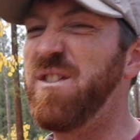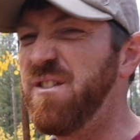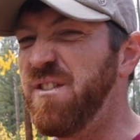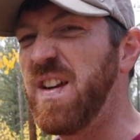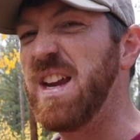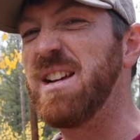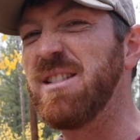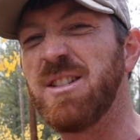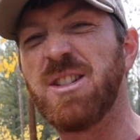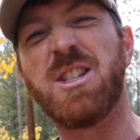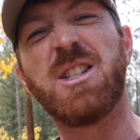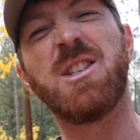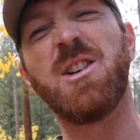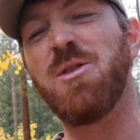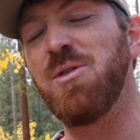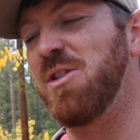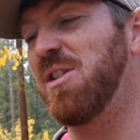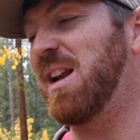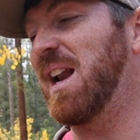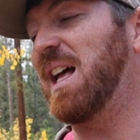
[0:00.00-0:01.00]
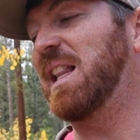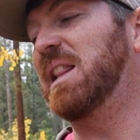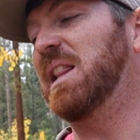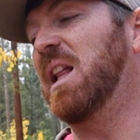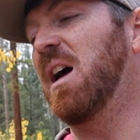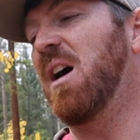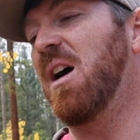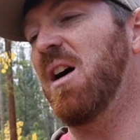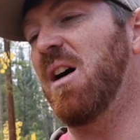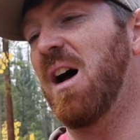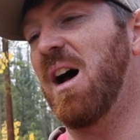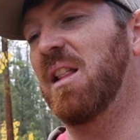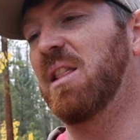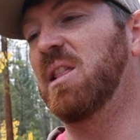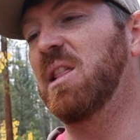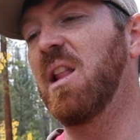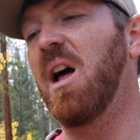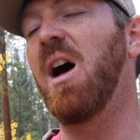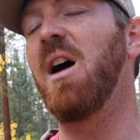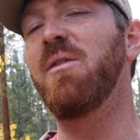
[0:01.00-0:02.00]
feels so good. And I love, I
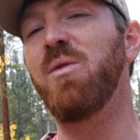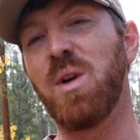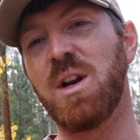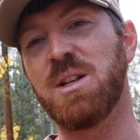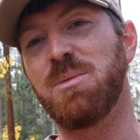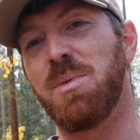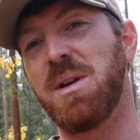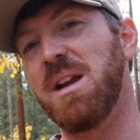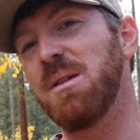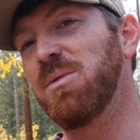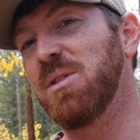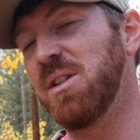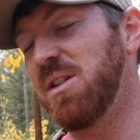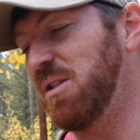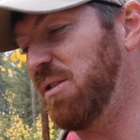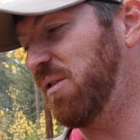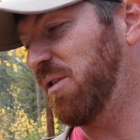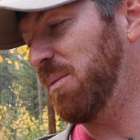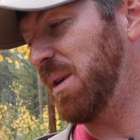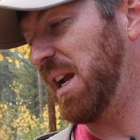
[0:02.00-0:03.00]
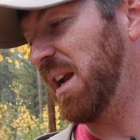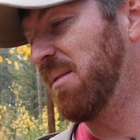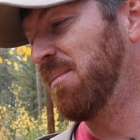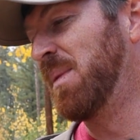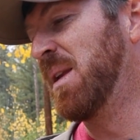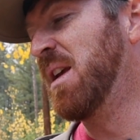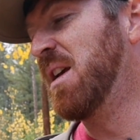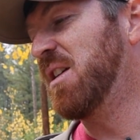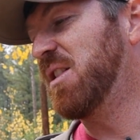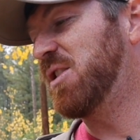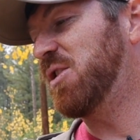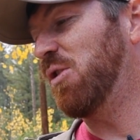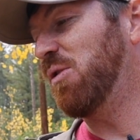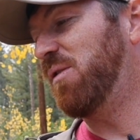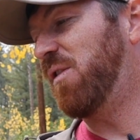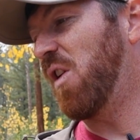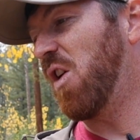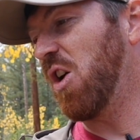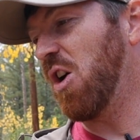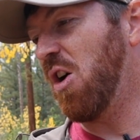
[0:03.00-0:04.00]
love what it's been able to do for me so
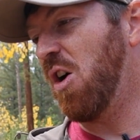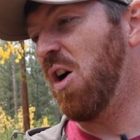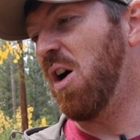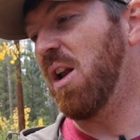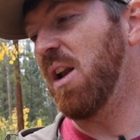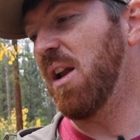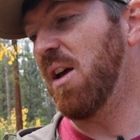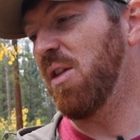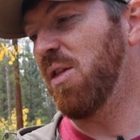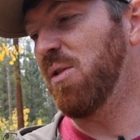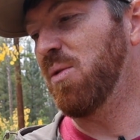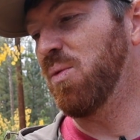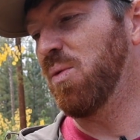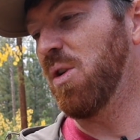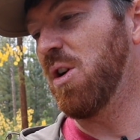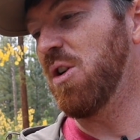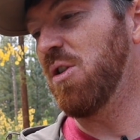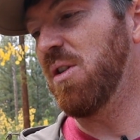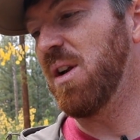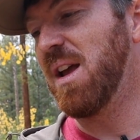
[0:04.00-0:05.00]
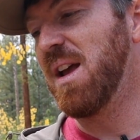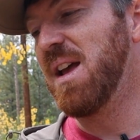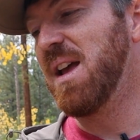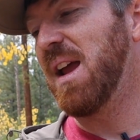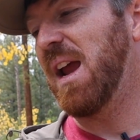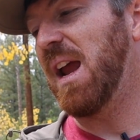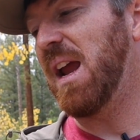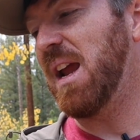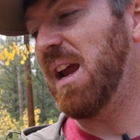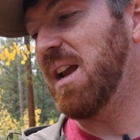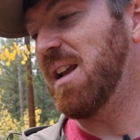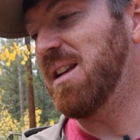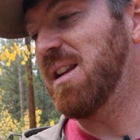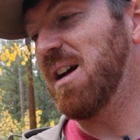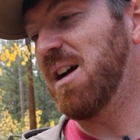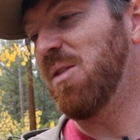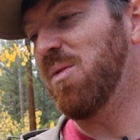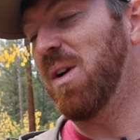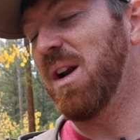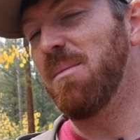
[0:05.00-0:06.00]
far on the road. And
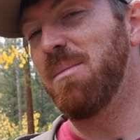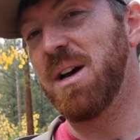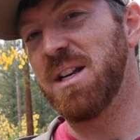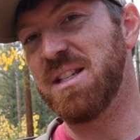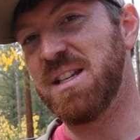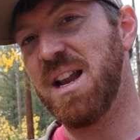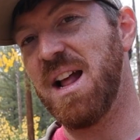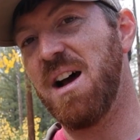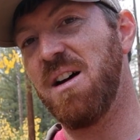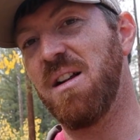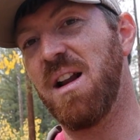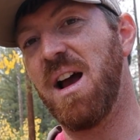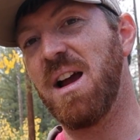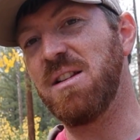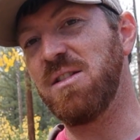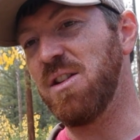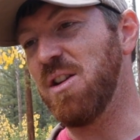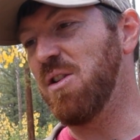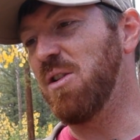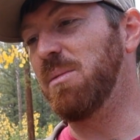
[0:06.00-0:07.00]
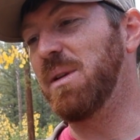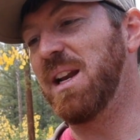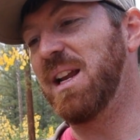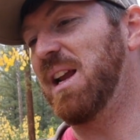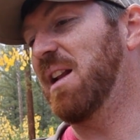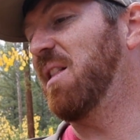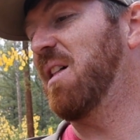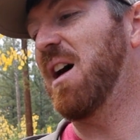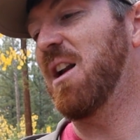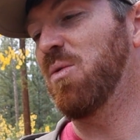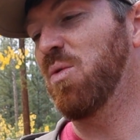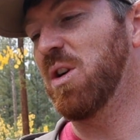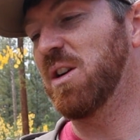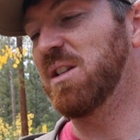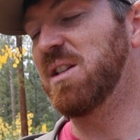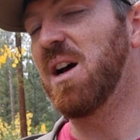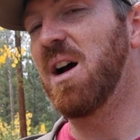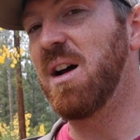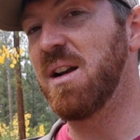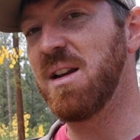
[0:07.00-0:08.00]
uh, when I bust it out, I know I'm going to get a lot of
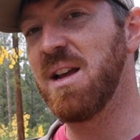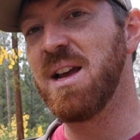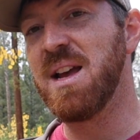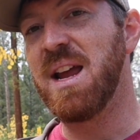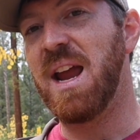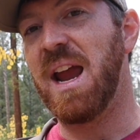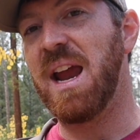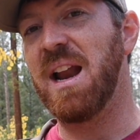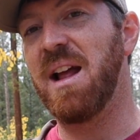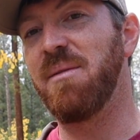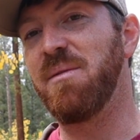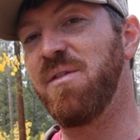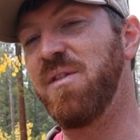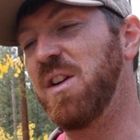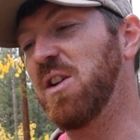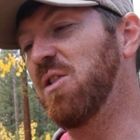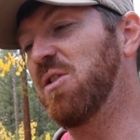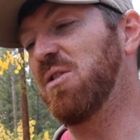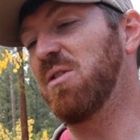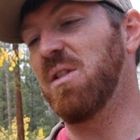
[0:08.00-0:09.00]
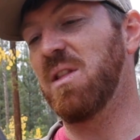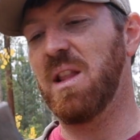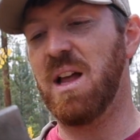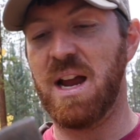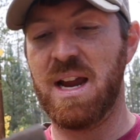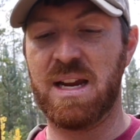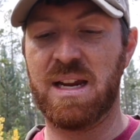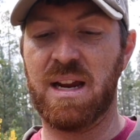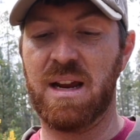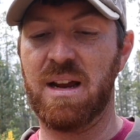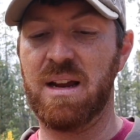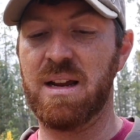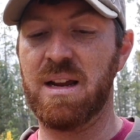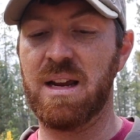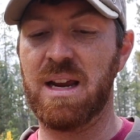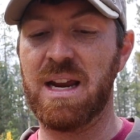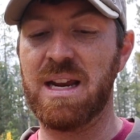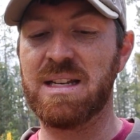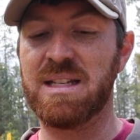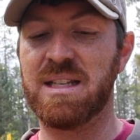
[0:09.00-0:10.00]
work done. And I feel like
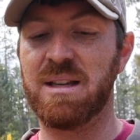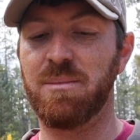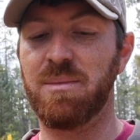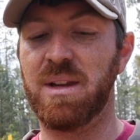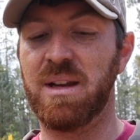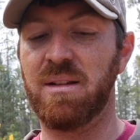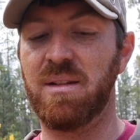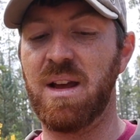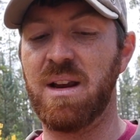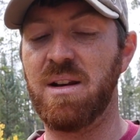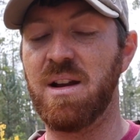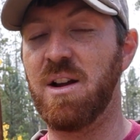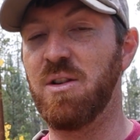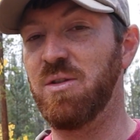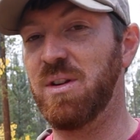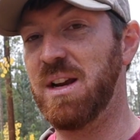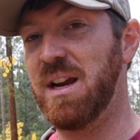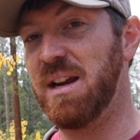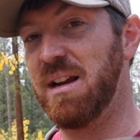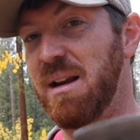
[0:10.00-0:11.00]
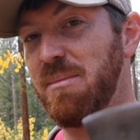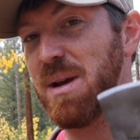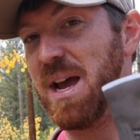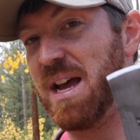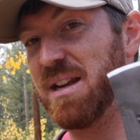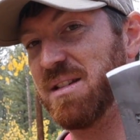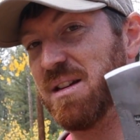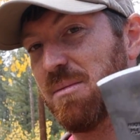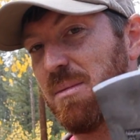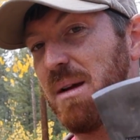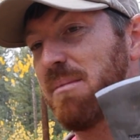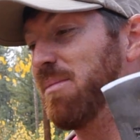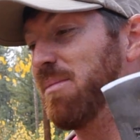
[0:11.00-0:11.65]
uh, it's something that not only I can pass on to my